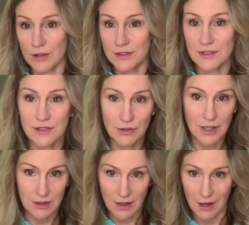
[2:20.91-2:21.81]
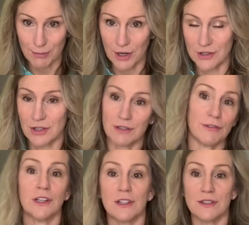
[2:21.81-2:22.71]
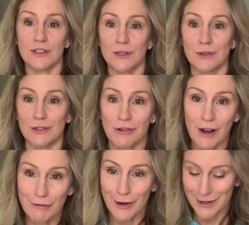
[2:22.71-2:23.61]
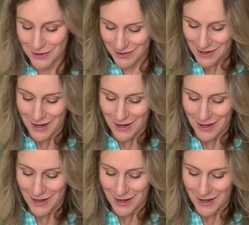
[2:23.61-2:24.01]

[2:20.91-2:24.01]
This is a great project for kids to do in driveways.